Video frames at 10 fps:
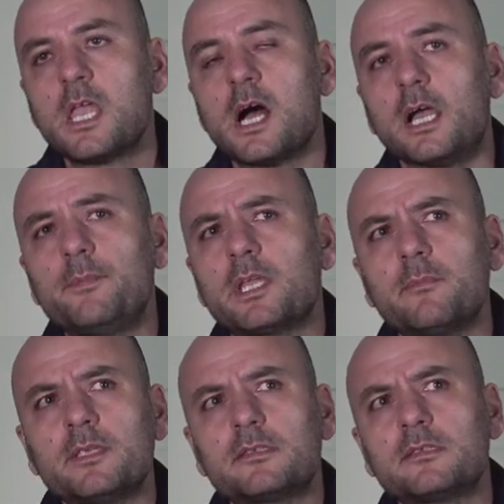I became
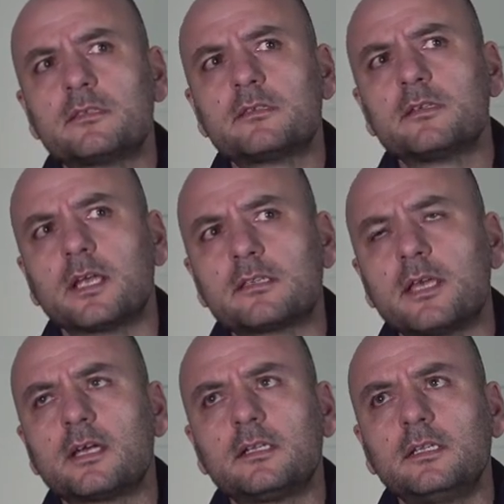a citizen
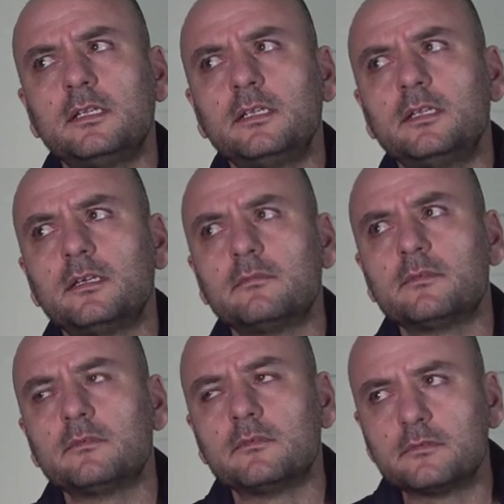exactly
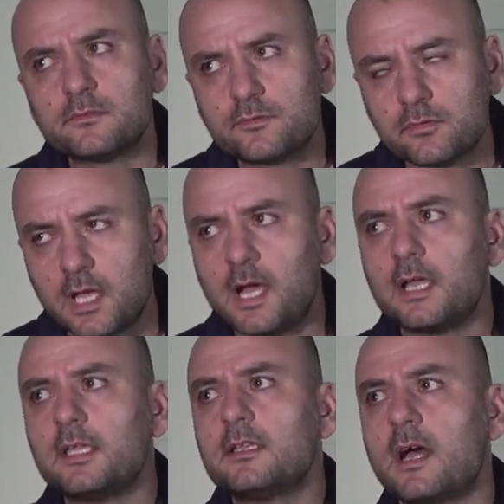
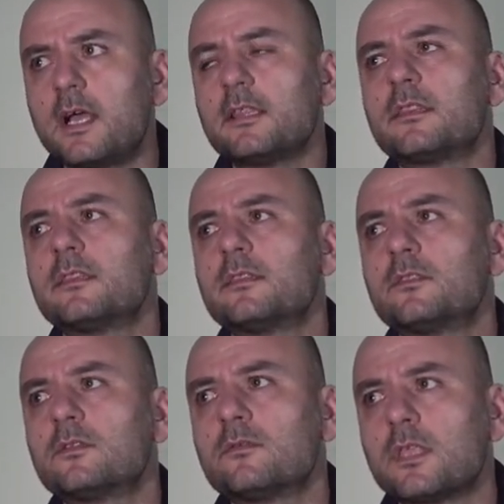July 9th,
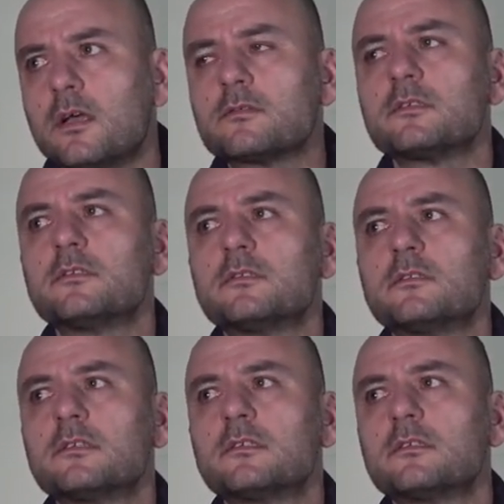
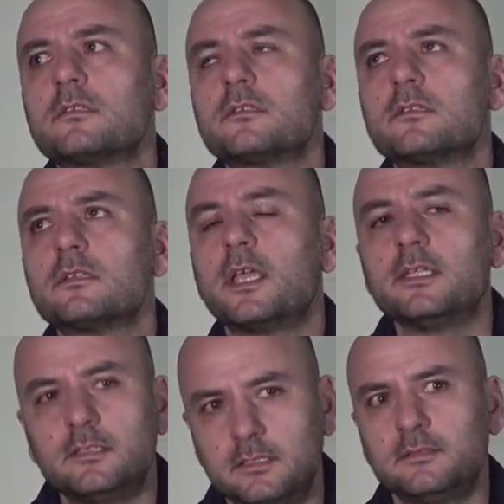
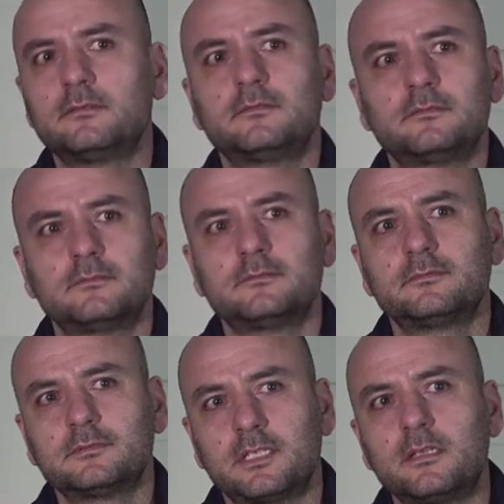2018.
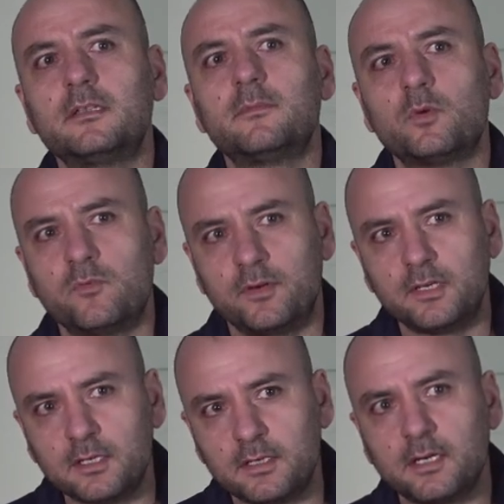A little bit over a
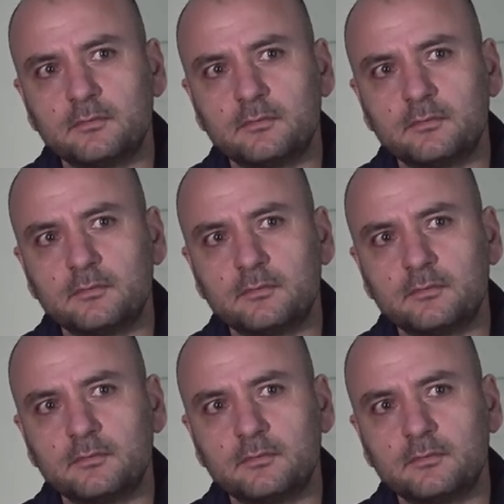year now.